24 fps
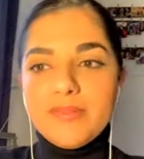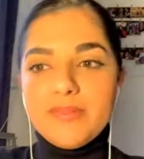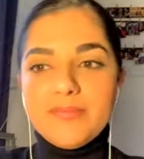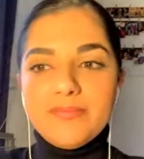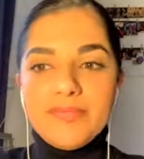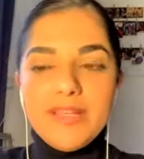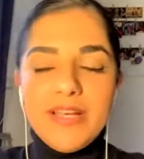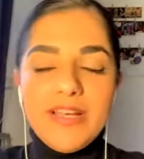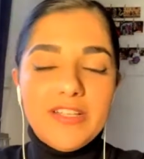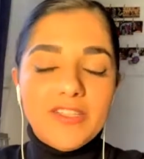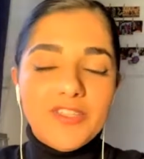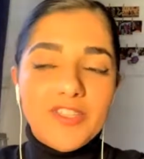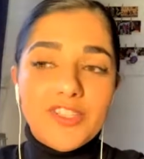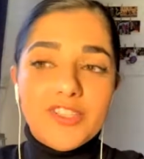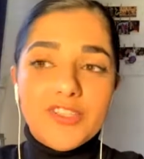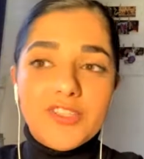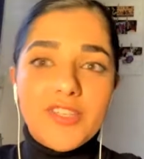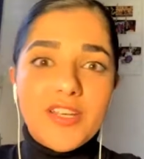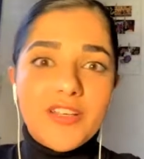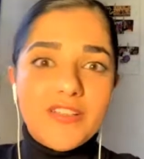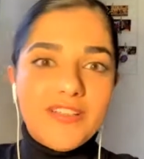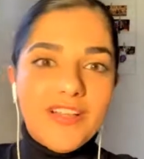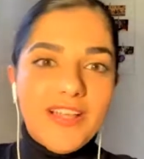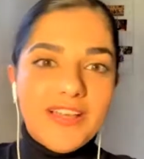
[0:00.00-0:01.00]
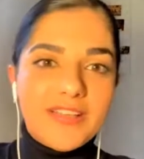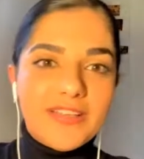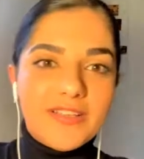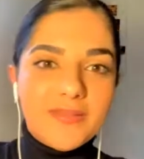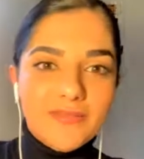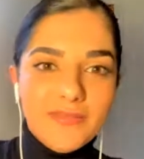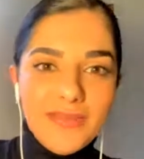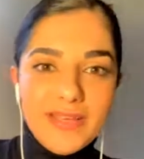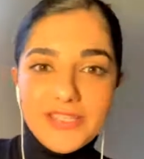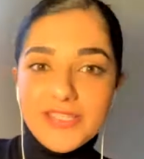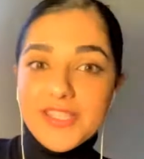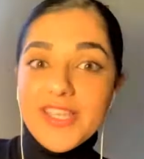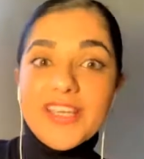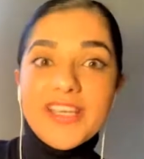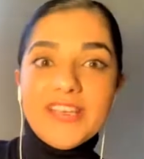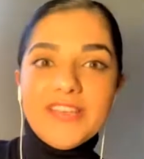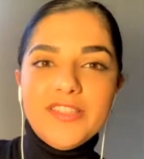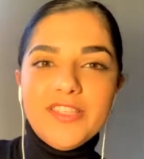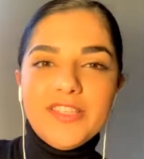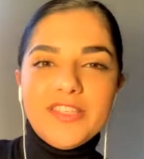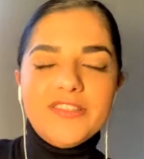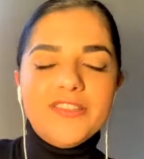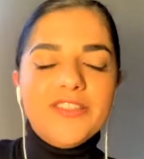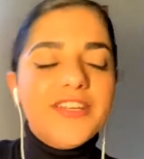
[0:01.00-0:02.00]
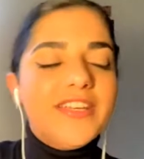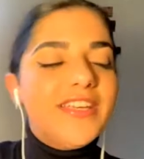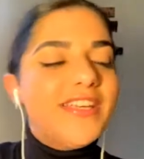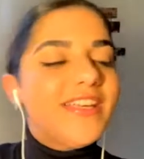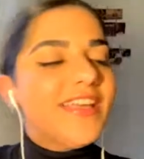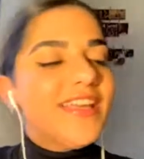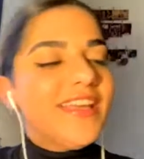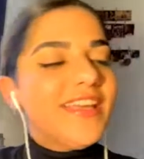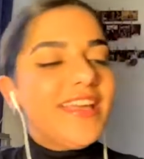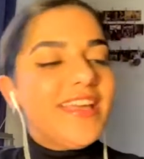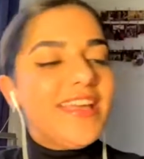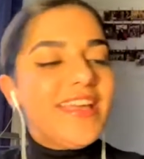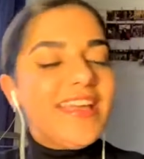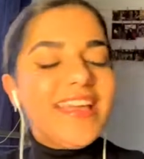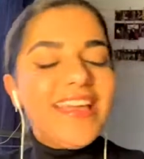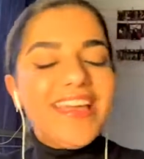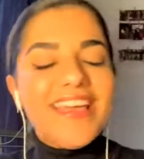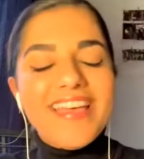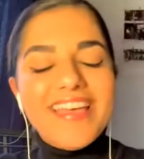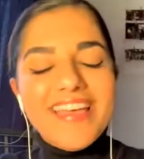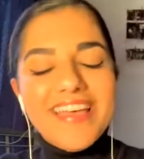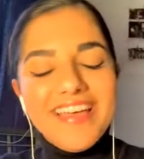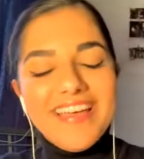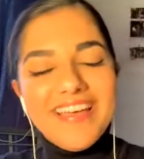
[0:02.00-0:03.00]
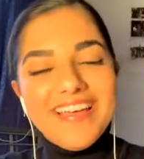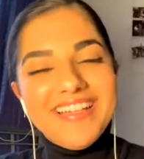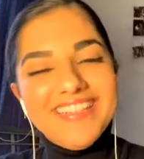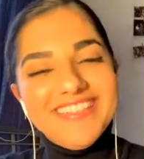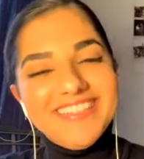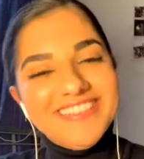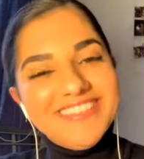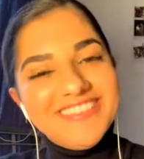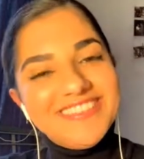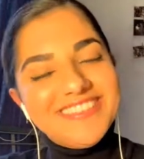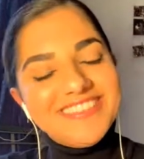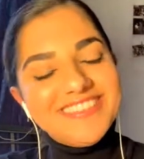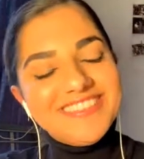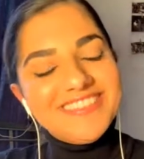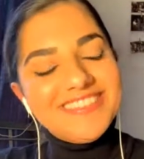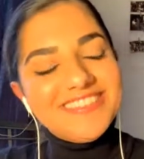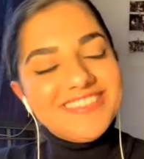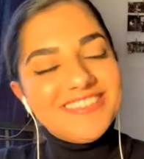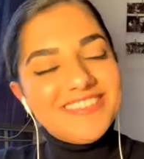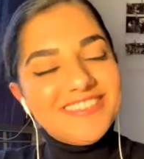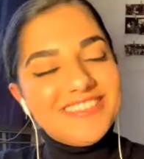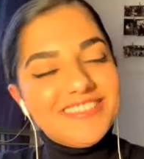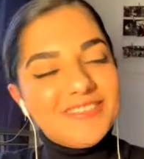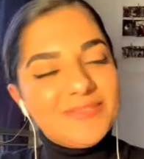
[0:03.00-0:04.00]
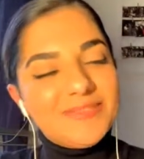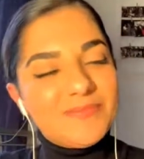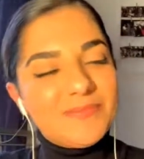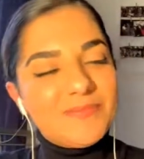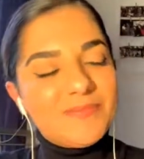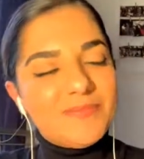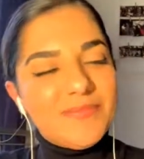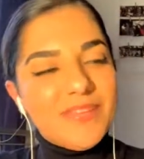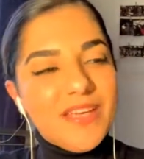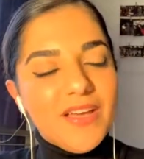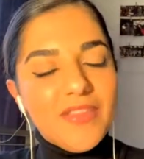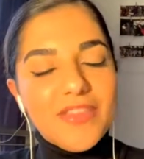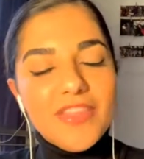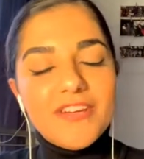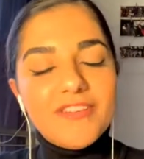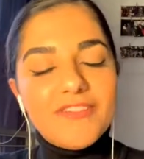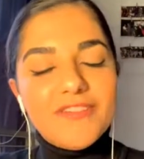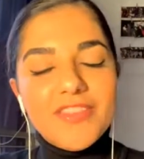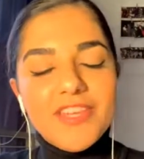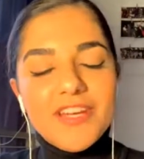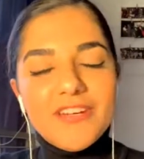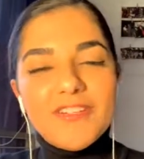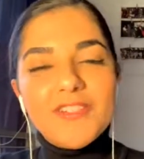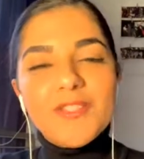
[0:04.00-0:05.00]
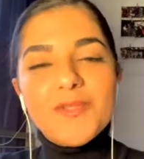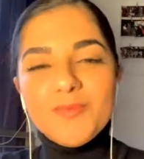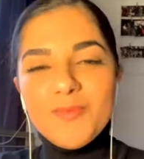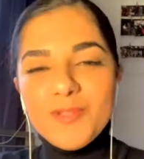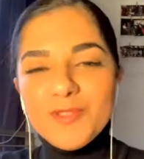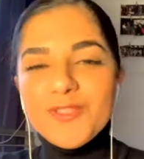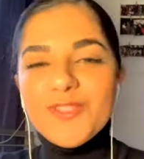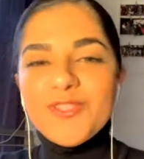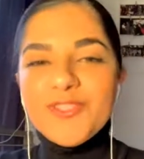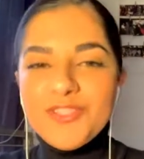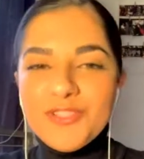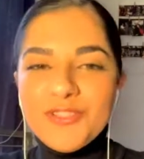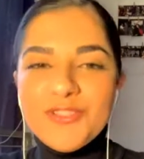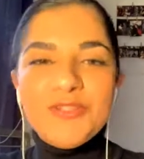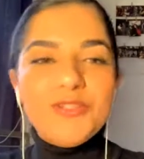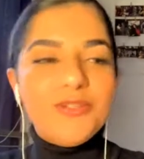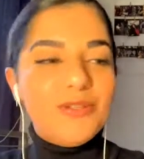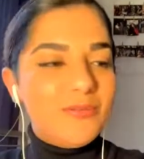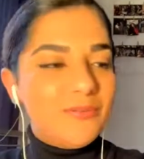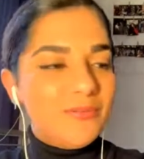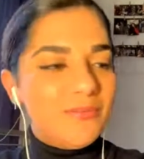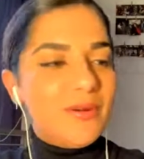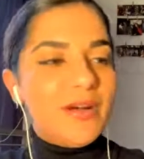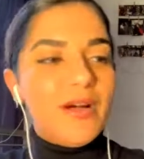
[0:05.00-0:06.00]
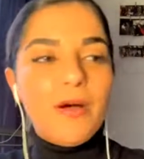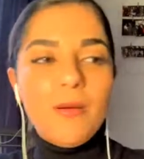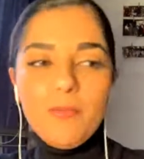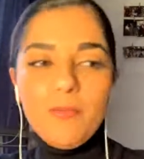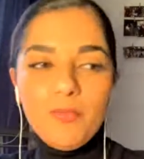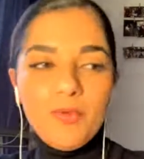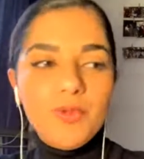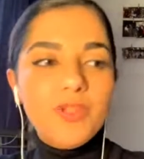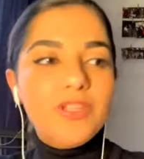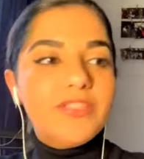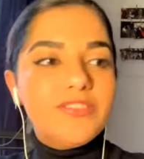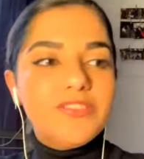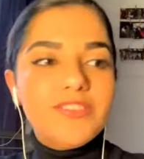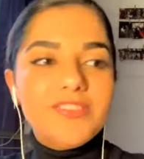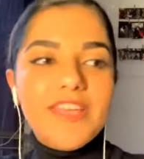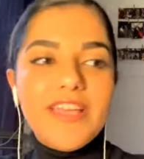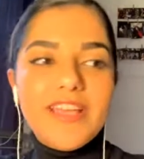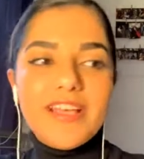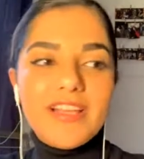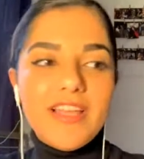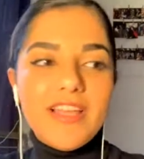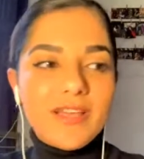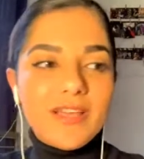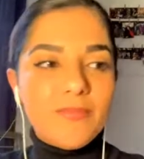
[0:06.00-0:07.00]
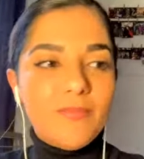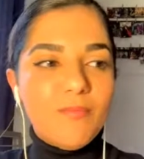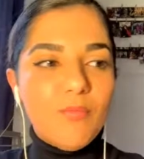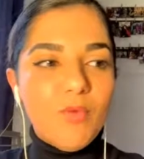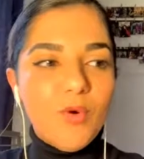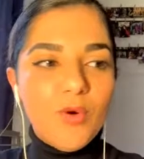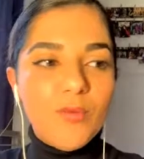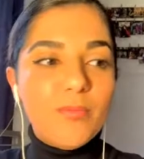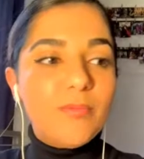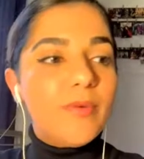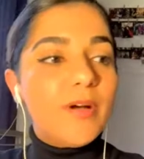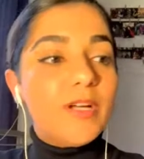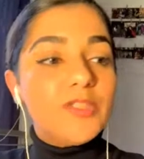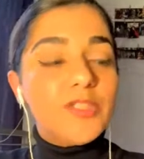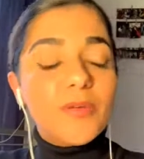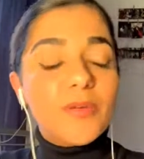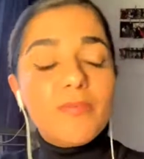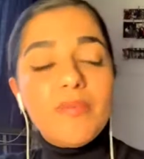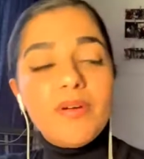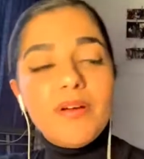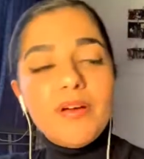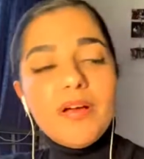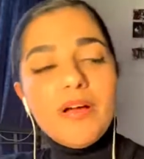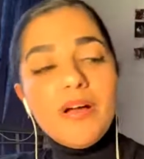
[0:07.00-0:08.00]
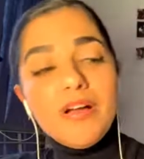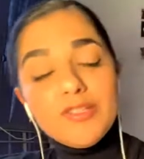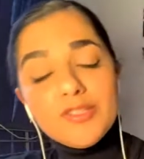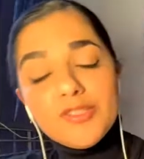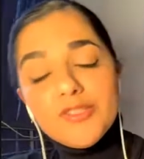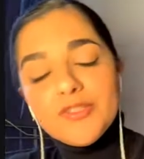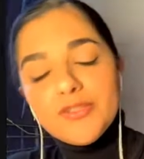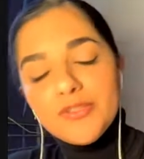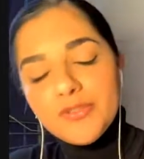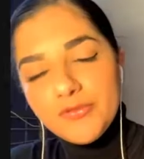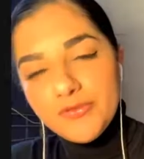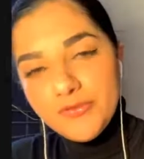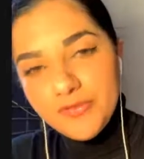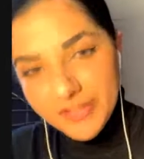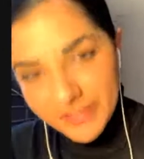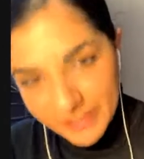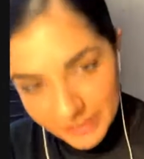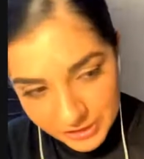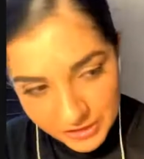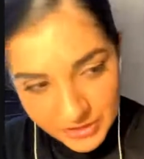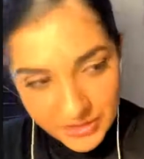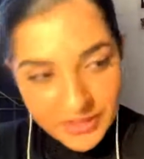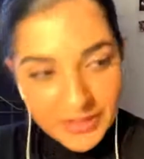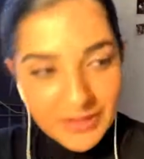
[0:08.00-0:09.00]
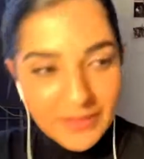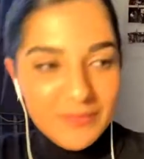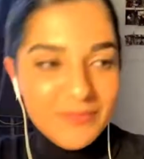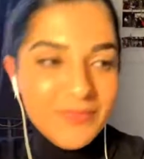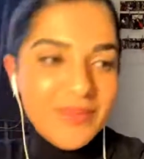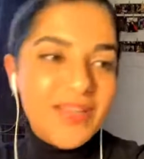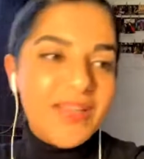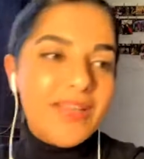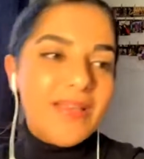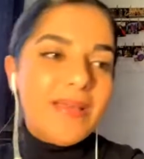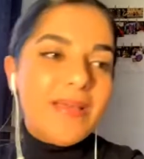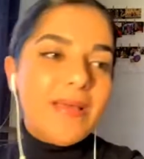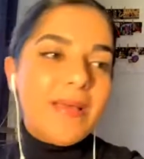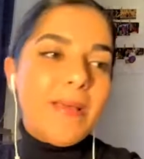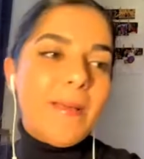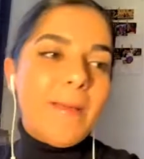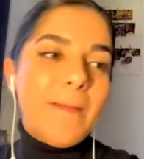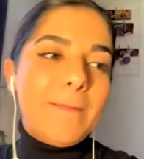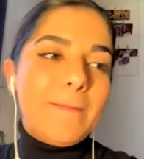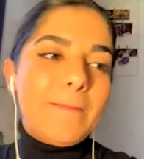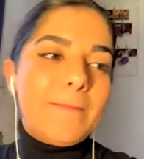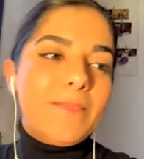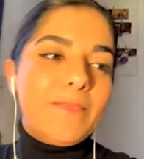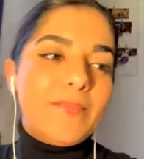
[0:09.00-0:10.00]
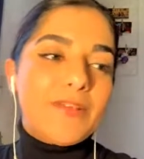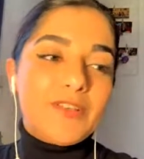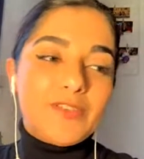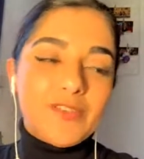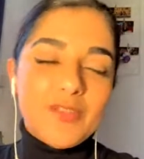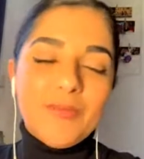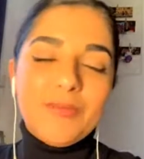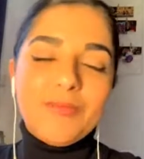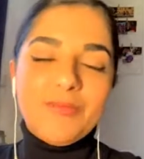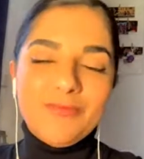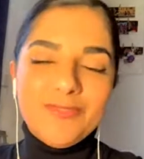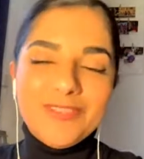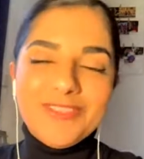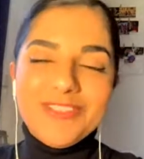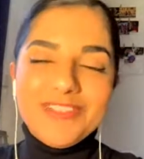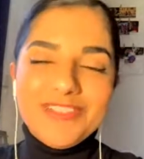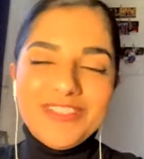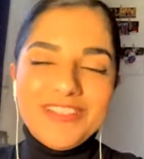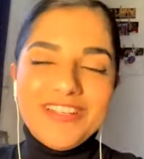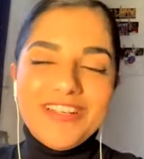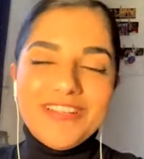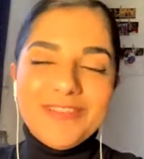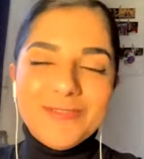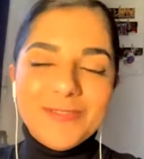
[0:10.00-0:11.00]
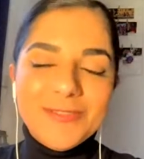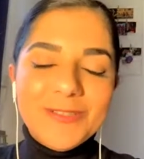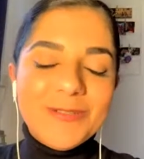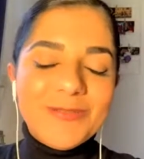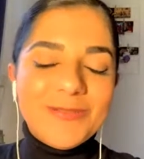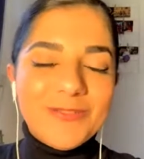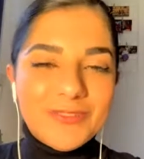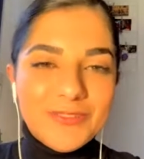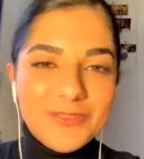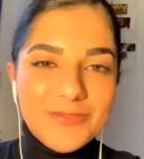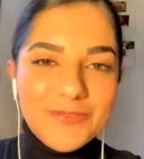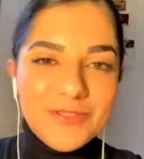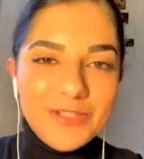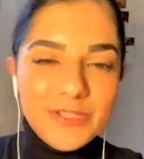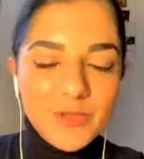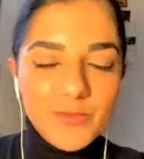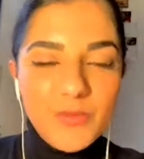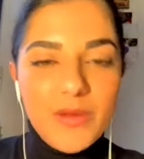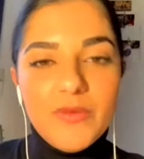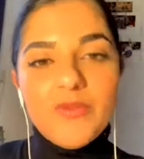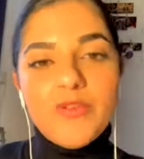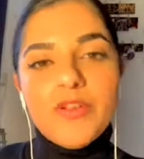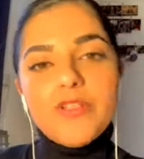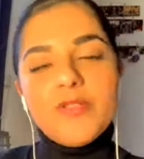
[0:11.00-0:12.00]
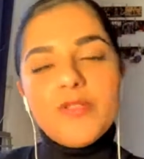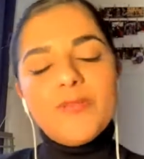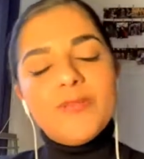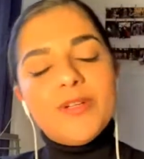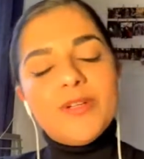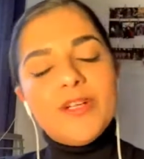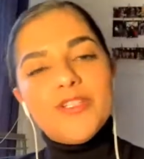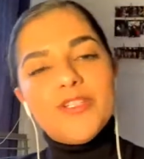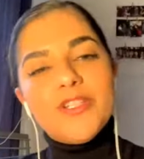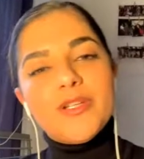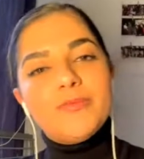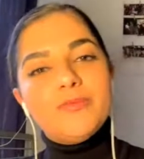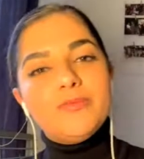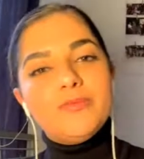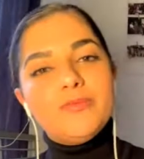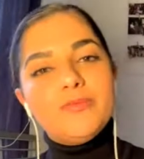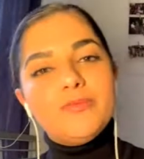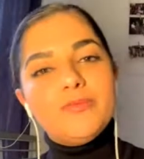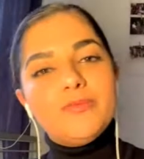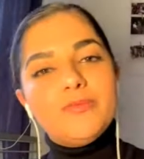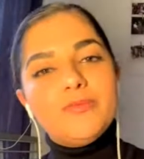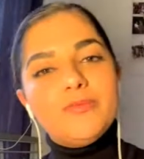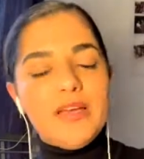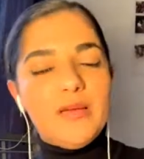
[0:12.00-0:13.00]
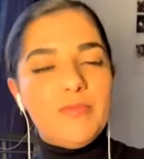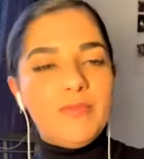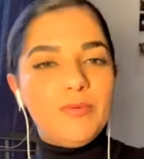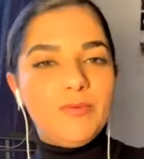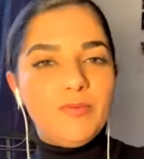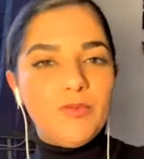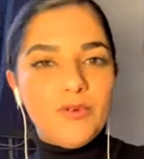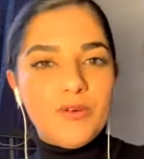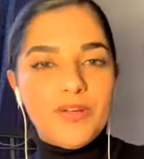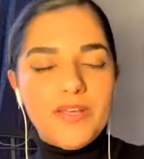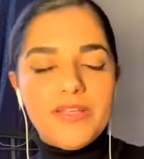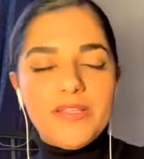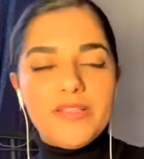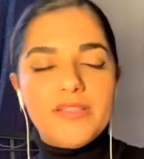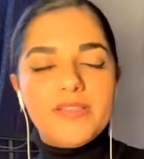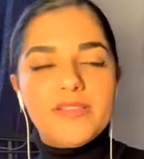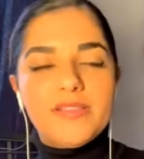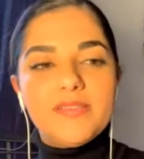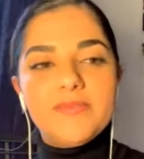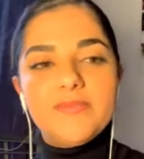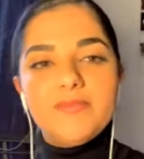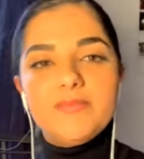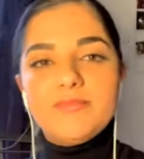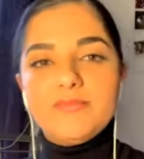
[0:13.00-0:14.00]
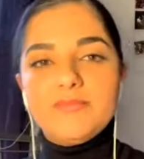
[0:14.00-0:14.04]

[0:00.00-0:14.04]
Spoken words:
I just started like my second degree, and yeah, there is much to do, but I'm willing to take like more projects, but also to finish them, because I really want to finish my first project before I